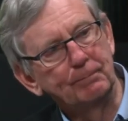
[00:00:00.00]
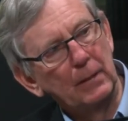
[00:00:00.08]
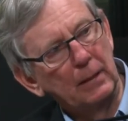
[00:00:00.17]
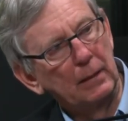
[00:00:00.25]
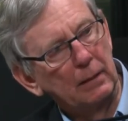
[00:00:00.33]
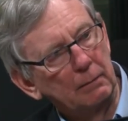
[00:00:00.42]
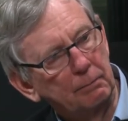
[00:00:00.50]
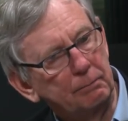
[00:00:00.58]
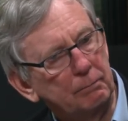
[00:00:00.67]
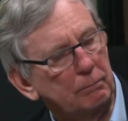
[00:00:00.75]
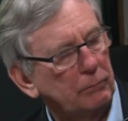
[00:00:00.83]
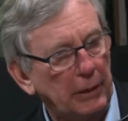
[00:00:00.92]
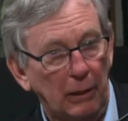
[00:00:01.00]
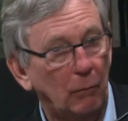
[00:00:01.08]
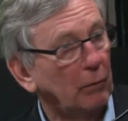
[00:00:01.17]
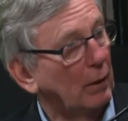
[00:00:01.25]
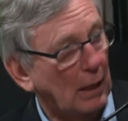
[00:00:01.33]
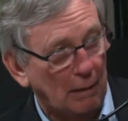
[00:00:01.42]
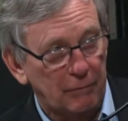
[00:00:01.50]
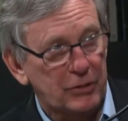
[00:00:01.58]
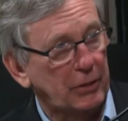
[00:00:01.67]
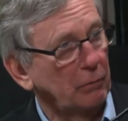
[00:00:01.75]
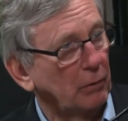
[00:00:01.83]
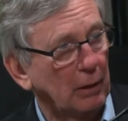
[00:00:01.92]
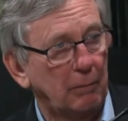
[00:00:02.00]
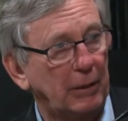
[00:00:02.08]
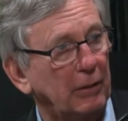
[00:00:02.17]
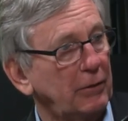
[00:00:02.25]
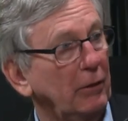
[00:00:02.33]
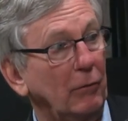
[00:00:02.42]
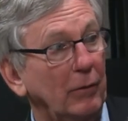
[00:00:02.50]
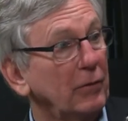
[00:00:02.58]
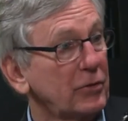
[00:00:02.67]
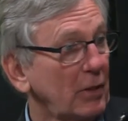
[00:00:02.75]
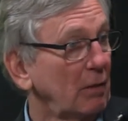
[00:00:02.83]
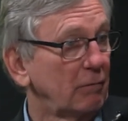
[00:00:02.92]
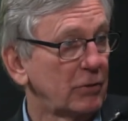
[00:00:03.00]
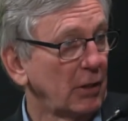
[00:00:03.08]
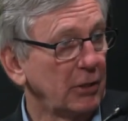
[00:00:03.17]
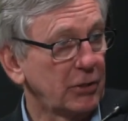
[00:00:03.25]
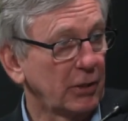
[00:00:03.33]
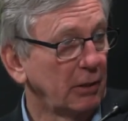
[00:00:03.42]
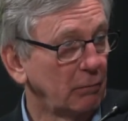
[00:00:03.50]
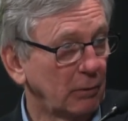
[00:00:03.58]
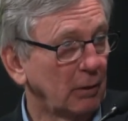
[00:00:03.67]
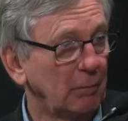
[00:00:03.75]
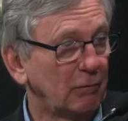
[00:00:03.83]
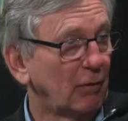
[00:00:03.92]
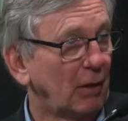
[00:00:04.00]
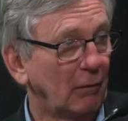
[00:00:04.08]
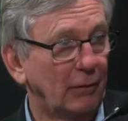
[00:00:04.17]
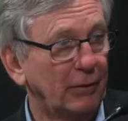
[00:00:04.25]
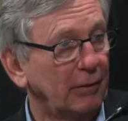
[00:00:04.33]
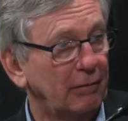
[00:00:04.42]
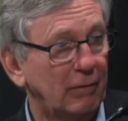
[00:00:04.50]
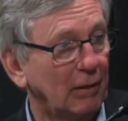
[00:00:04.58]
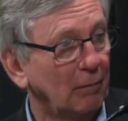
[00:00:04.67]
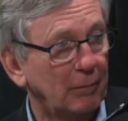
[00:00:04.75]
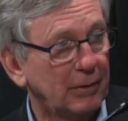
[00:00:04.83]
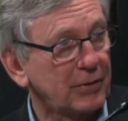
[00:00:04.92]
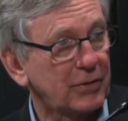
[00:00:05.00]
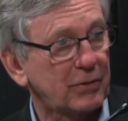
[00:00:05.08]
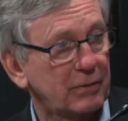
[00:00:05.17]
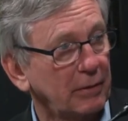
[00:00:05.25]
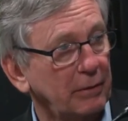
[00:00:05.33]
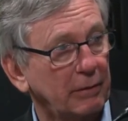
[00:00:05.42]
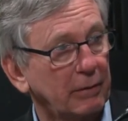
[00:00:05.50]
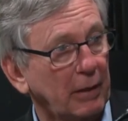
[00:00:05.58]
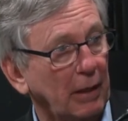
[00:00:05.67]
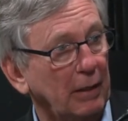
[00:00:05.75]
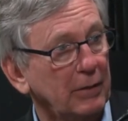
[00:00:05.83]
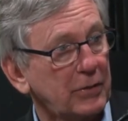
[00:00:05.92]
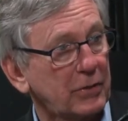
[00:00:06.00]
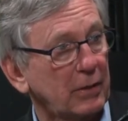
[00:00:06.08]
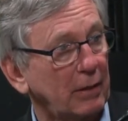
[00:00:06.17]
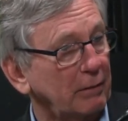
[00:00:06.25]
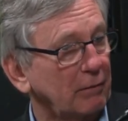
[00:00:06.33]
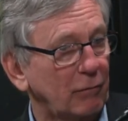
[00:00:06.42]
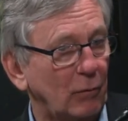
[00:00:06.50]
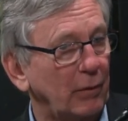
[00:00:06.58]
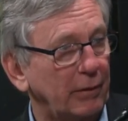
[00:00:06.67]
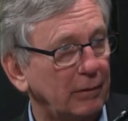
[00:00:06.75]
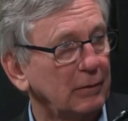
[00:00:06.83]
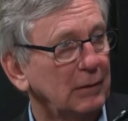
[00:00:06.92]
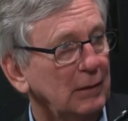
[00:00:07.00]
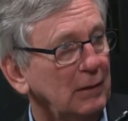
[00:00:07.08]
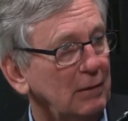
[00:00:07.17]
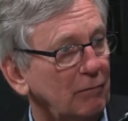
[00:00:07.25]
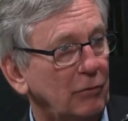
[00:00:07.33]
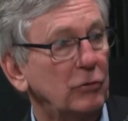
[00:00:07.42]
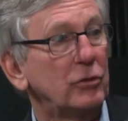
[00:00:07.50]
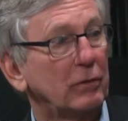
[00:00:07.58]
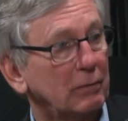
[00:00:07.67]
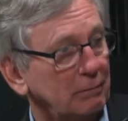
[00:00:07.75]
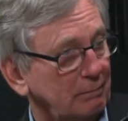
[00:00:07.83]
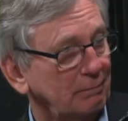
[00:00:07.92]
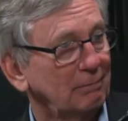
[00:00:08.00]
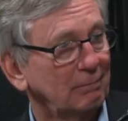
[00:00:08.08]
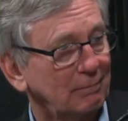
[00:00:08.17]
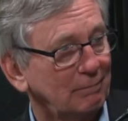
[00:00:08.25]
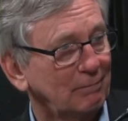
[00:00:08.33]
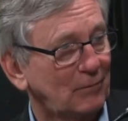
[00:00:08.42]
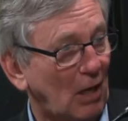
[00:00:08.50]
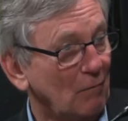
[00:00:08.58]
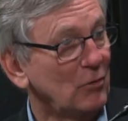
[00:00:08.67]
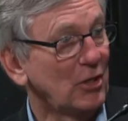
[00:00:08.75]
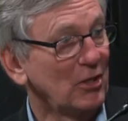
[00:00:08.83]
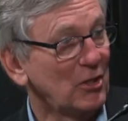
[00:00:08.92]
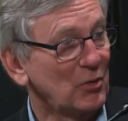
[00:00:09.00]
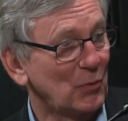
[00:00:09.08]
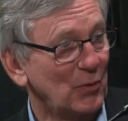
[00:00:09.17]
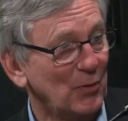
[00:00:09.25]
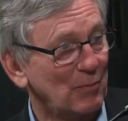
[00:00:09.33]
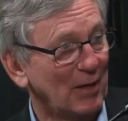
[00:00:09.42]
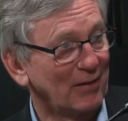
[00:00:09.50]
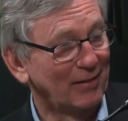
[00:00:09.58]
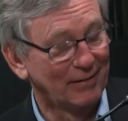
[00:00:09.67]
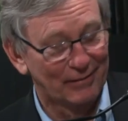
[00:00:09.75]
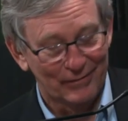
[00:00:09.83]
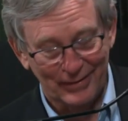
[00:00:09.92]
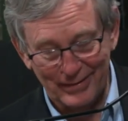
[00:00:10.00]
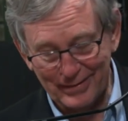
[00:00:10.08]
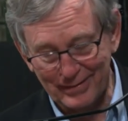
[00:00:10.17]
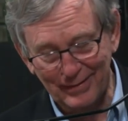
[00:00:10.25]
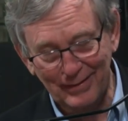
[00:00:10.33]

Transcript: Um, you know, well, obviously, we're going to be continuing this conversation and we're going to be following the developments in your case, and I look forward to future conversations with you about all of this.